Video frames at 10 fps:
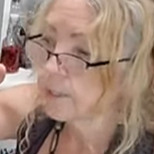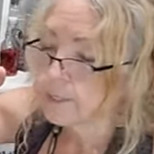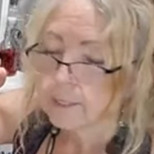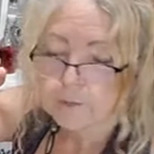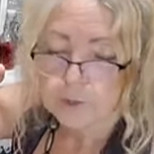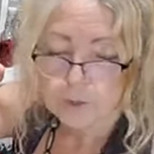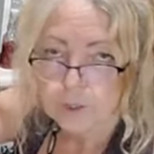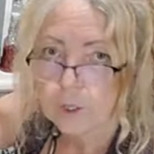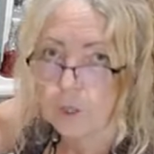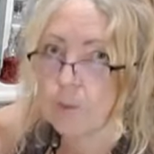saves you
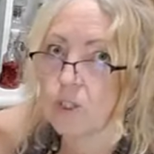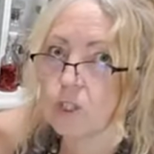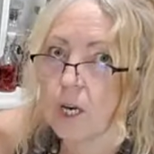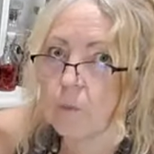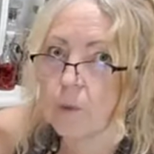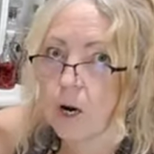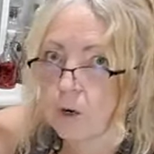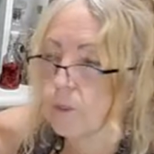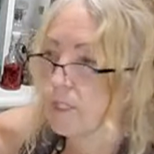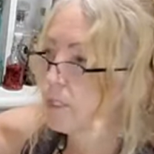so much time.
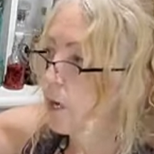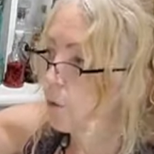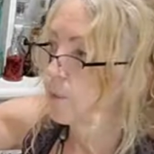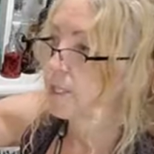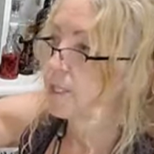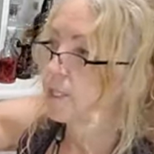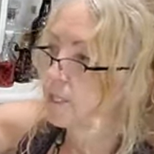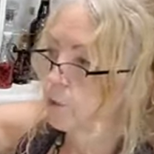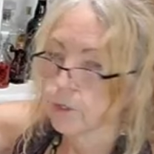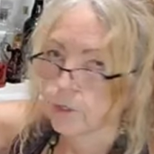Always
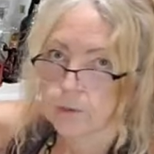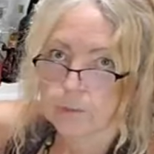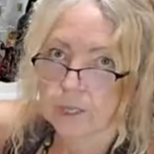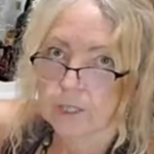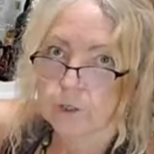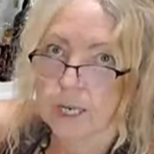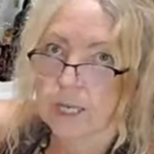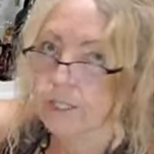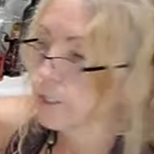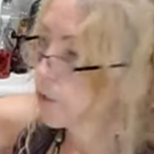soak your blender
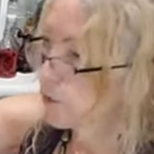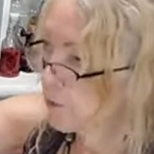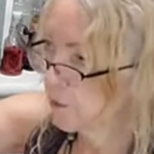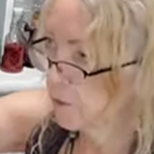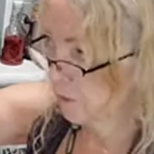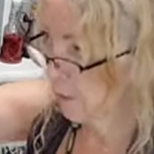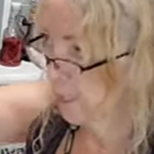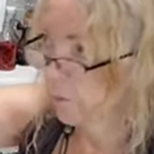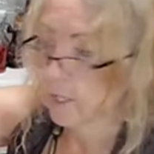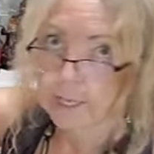as soon as,
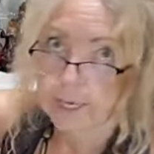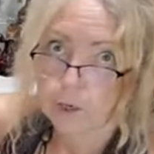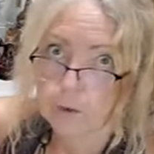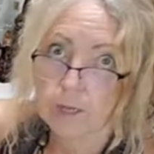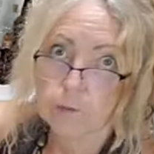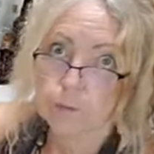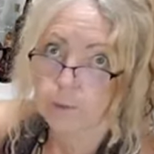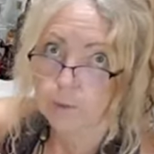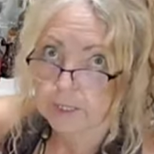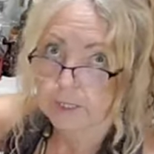like right now, I would be
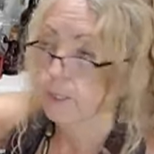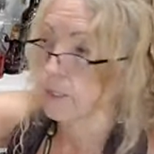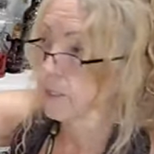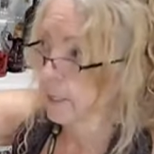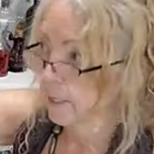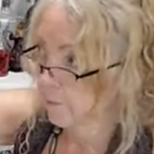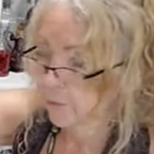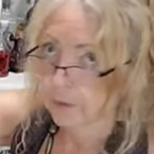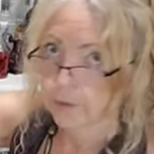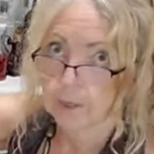running to the sink and fill
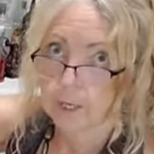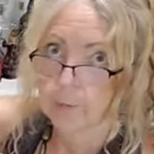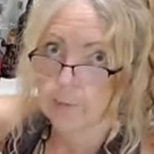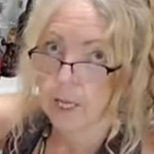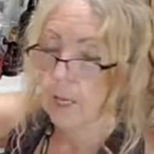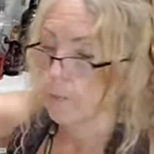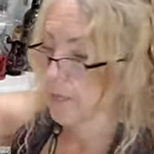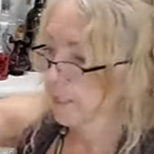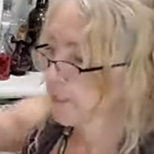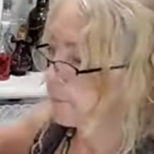that thing up
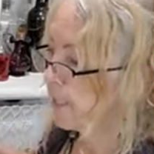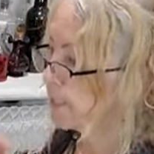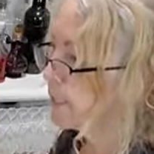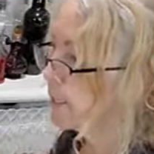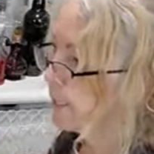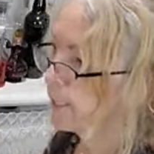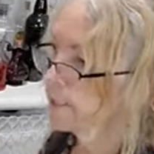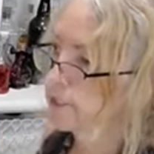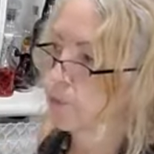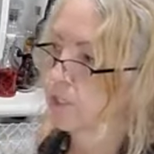because it makes the cleaning
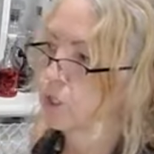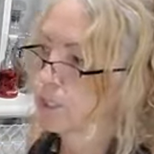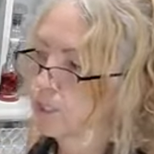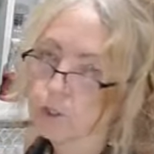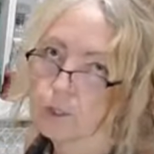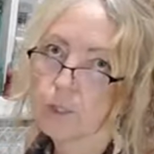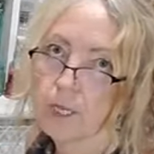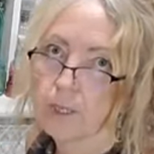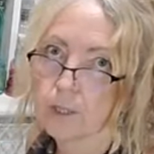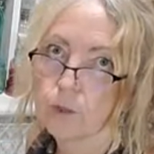so much easier,
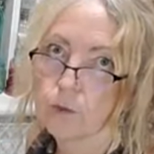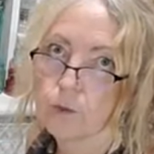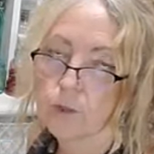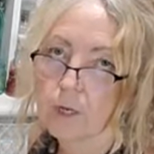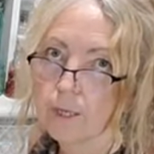and then your,